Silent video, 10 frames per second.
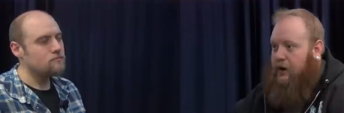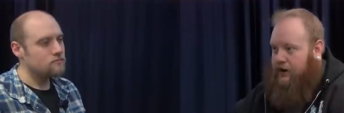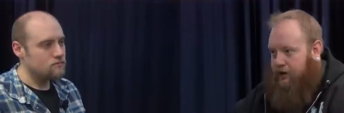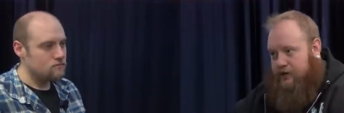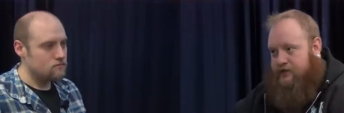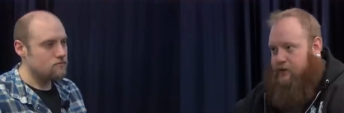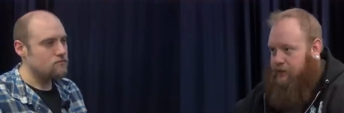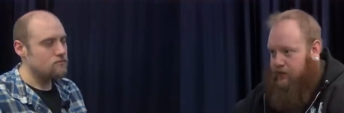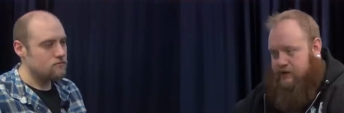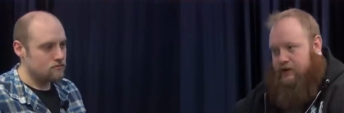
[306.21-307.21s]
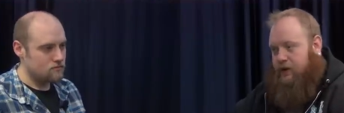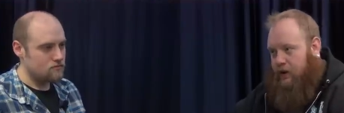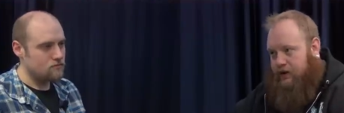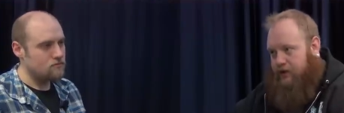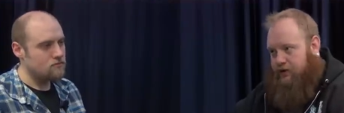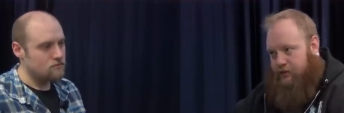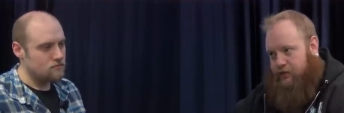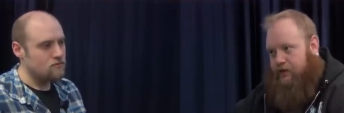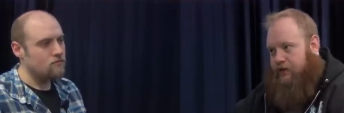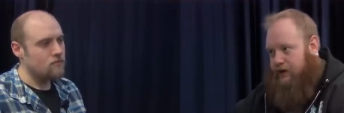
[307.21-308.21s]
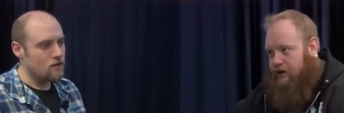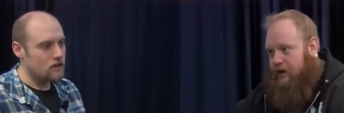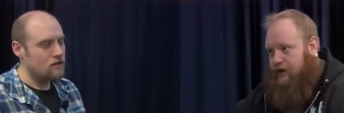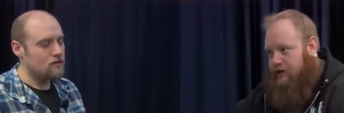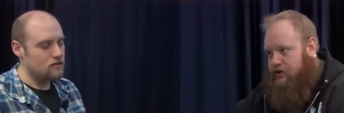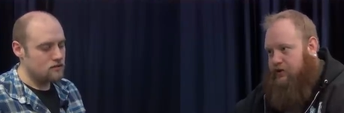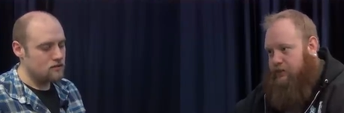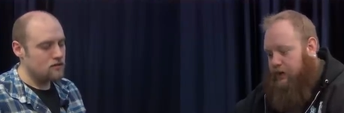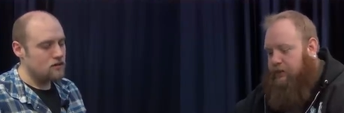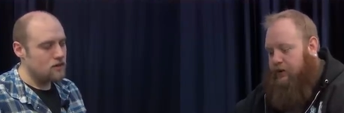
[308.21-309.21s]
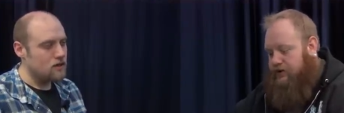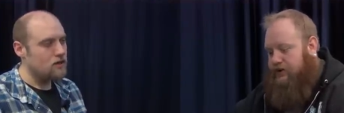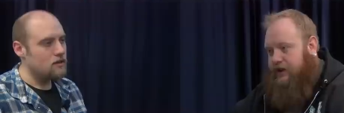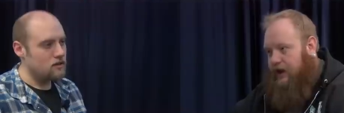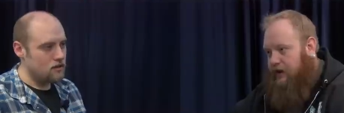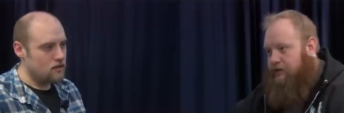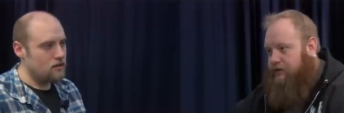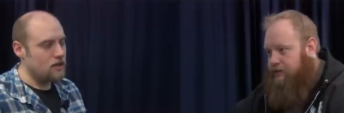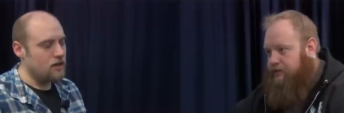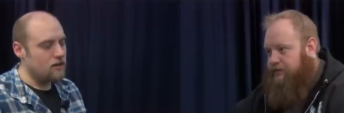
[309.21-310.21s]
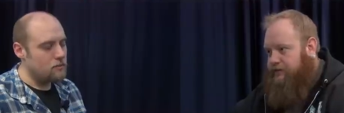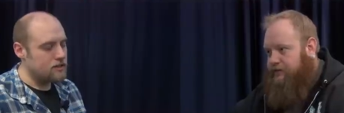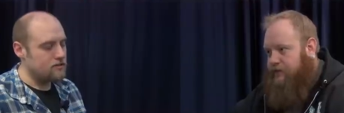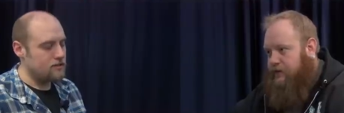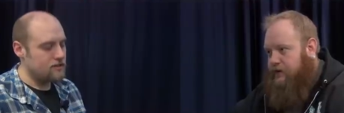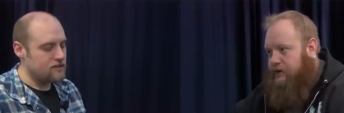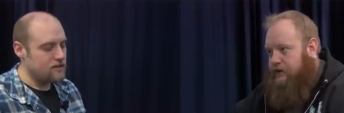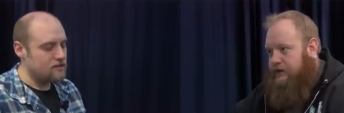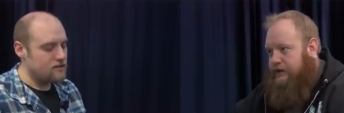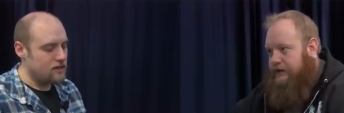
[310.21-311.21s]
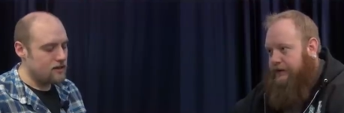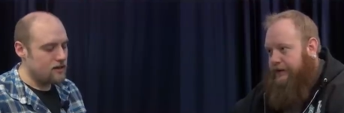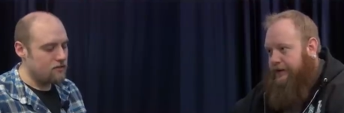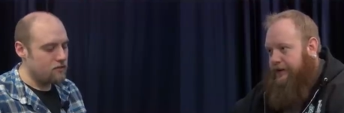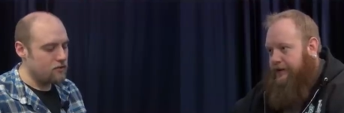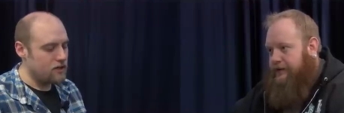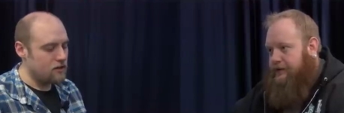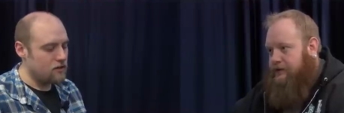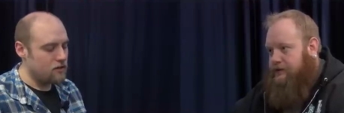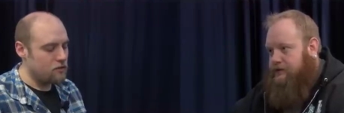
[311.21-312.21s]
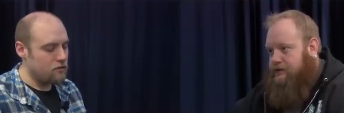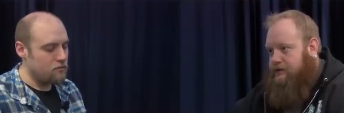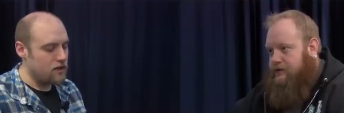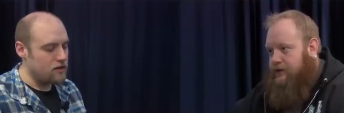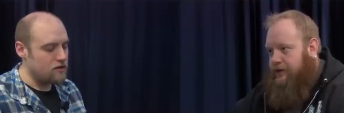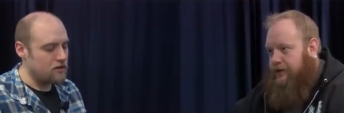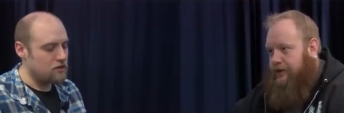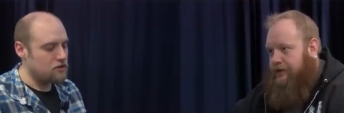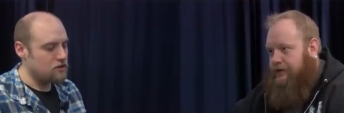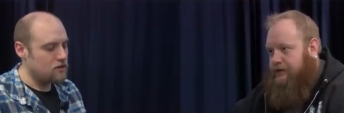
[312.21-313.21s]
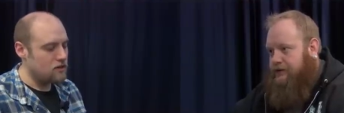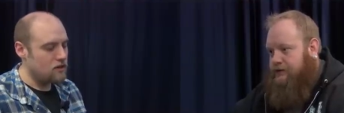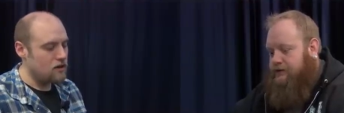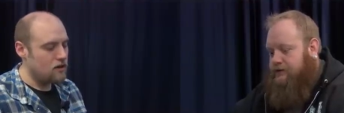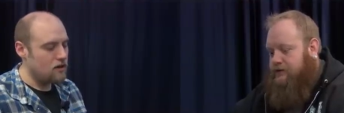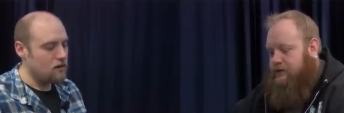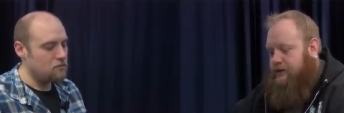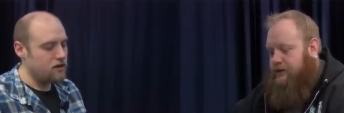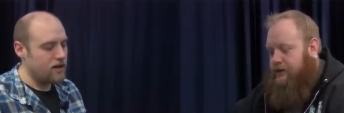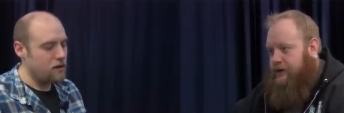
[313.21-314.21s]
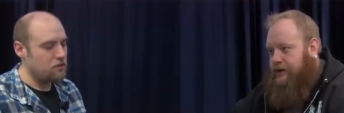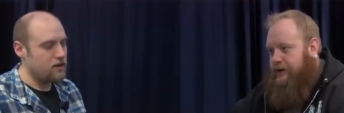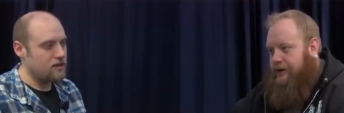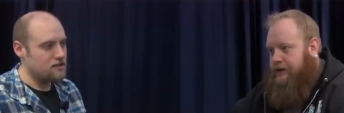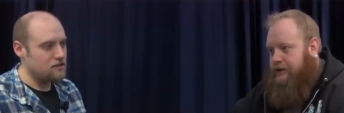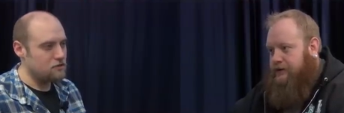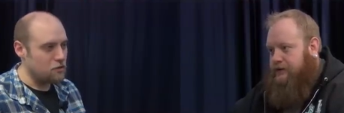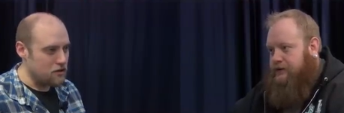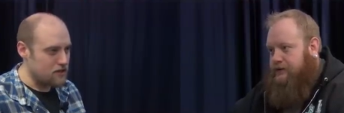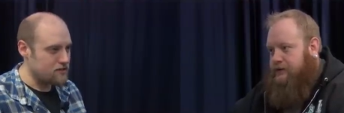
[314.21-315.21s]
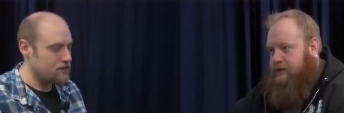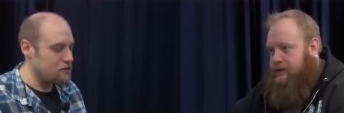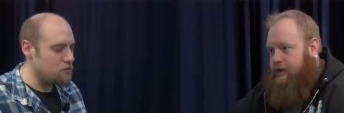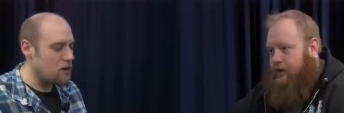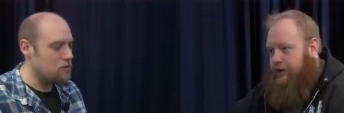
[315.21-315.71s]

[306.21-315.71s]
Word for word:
Speaker 1: under the sweepers and go under the removal that the, that your opponents are going to have.
Speaker 2: Yeah, that makes a lot of sense. And I feel like along with Mending Touch, um, your game plan against control decks, like you probably